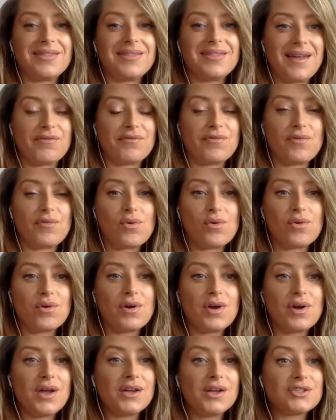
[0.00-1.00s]
therefore
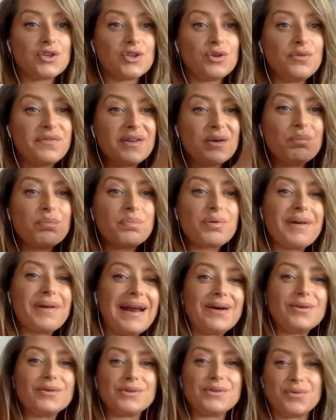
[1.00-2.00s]
to feel
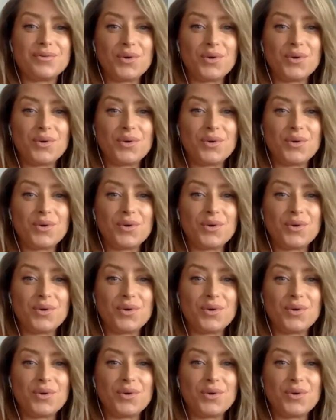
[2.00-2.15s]
proud of